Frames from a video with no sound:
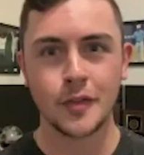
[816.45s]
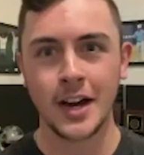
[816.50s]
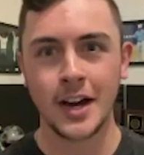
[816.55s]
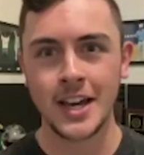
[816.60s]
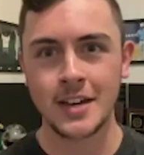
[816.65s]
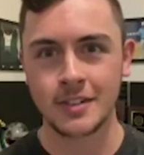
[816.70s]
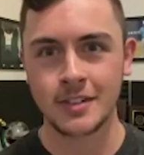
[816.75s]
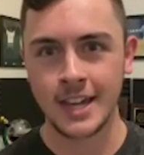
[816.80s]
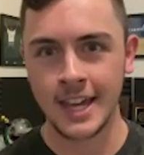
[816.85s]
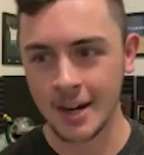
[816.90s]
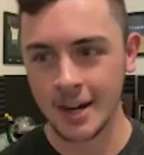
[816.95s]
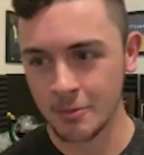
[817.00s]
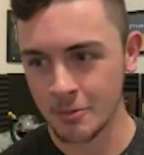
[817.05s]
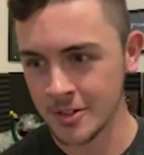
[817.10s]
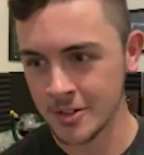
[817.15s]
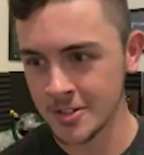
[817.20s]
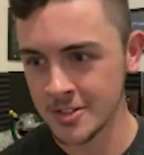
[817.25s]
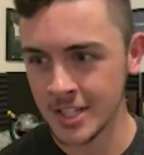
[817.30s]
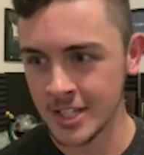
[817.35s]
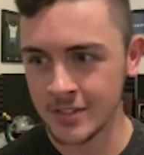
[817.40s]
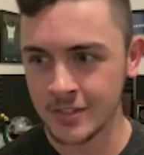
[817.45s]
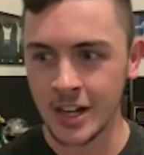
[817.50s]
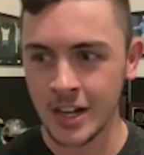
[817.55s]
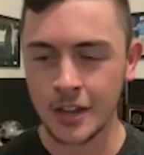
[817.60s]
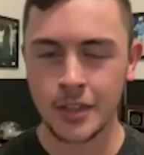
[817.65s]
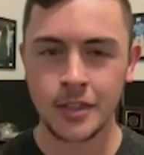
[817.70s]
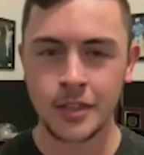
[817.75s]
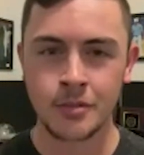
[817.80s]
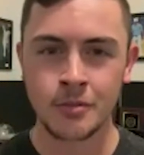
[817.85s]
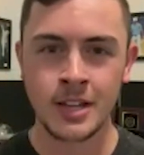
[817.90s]
5 cameras, they've
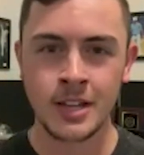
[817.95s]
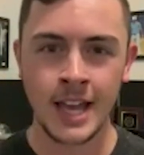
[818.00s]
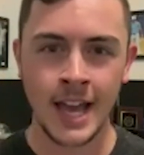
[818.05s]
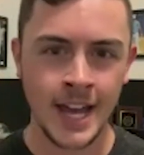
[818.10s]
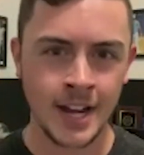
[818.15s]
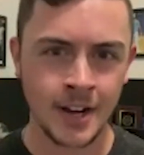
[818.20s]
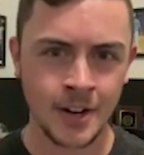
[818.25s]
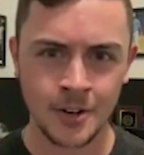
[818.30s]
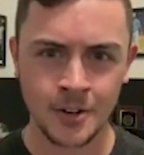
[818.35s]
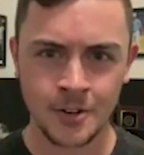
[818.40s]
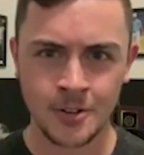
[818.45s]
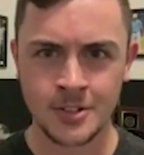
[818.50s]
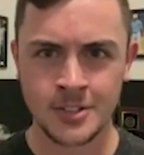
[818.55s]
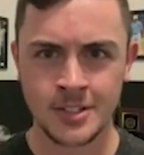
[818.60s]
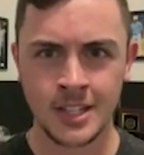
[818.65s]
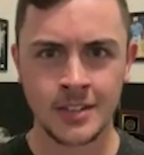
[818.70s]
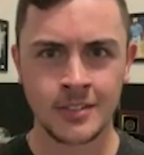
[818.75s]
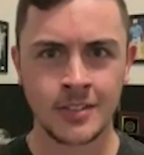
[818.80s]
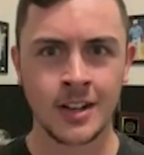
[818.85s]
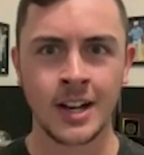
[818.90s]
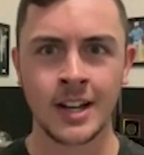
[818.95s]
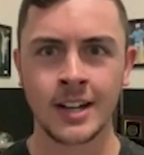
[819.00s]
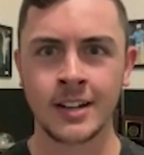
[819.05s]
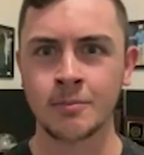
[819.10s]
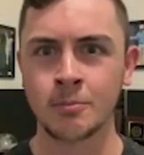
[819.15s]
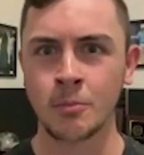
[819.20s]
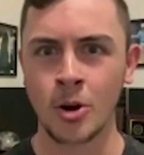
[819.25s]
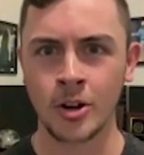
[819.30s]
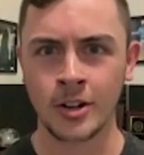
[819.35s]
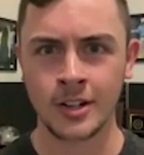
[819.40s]
got 3 editors, they've got
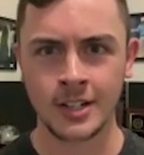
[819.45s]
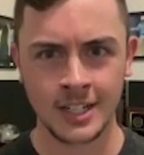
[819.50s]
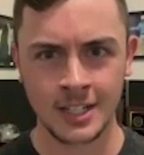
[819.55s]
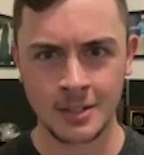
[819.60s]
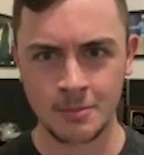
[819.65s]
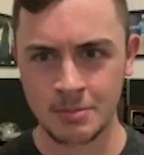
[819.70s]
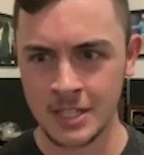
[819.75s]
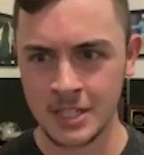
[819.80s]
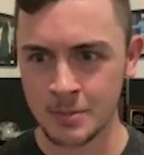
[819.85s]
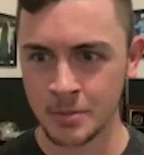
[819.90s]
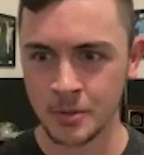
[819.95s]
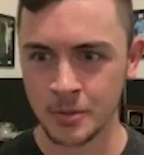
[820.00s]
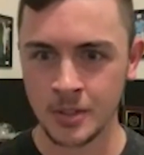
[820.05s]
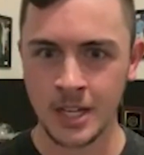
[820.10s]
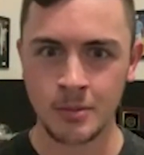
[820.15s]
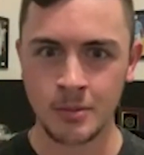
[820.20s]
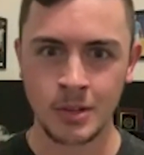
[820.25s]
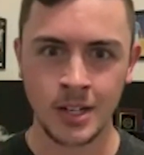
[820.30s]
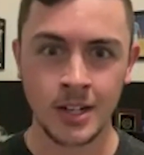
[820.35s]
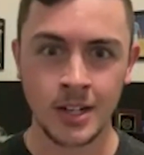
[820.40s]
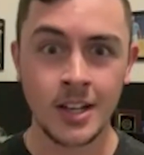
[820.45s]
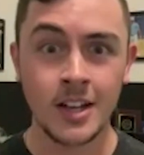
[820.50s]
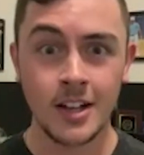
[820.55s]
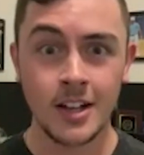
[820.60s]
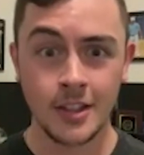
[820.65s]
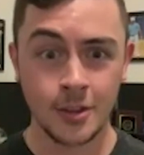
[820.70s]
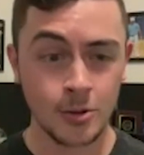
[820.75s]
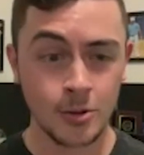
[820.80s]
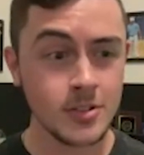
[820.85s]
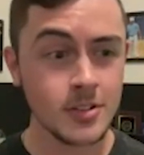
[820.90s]
marketing people. I mean,
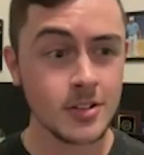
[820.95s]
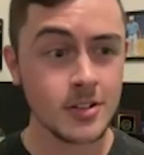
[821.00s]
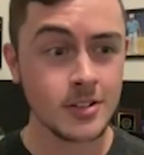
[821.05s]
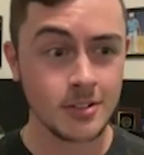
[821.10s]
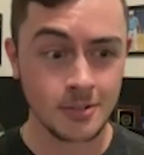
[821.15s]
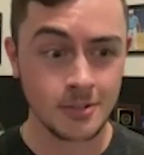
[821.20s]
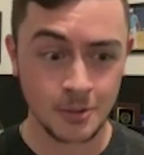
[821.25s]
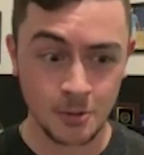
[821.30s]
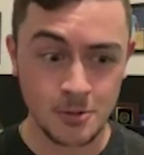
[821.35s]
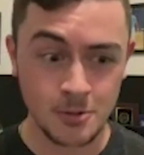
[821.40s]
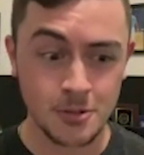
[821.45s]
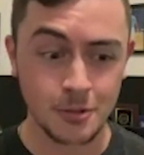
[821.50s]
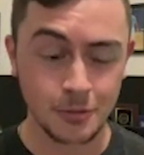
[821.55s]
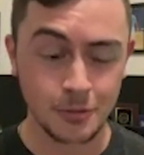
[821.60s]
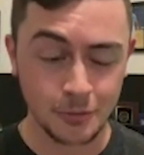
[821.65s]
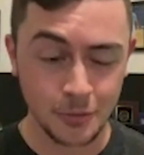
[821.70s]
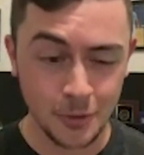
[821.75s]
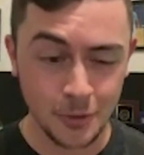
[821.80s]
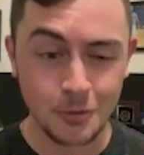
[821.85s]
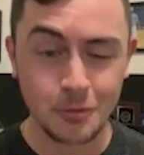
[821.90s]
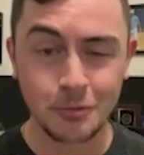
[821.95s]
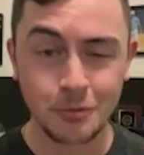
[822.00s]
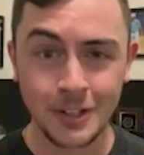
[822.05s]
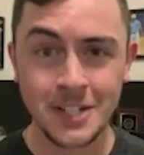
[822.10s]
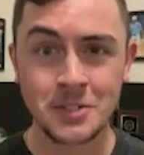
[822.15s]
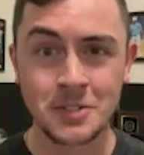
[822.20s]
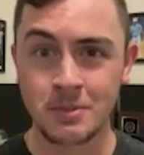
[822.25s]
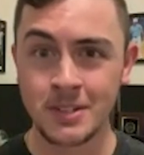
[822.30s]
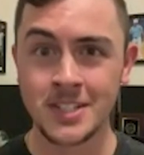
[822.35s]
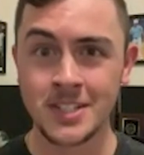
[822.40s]
those are
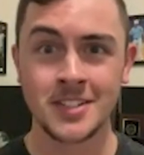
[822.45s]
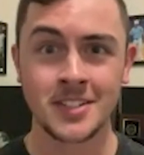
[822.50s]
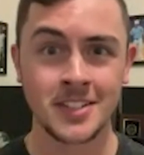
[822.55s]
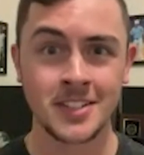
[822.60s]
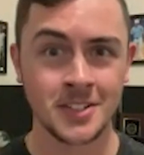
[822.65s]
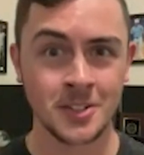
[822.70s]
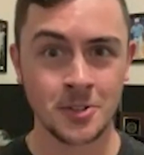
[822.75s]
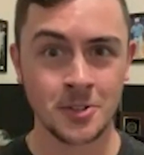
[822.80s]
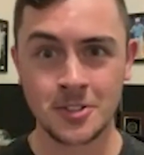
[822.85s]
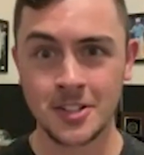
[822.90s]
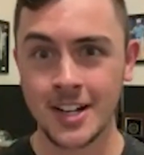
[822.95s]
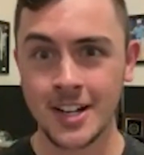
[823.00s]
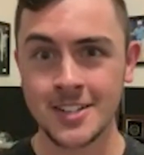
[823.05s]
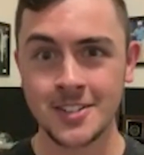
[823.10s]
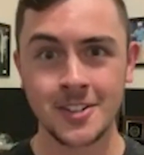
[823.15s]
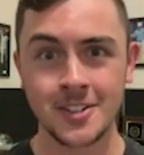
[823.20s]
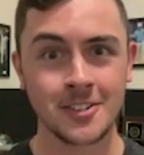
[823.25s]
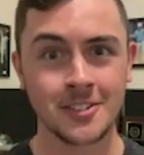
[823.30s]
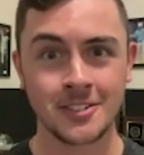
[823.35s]
full-fledged businesses. Those guys aren't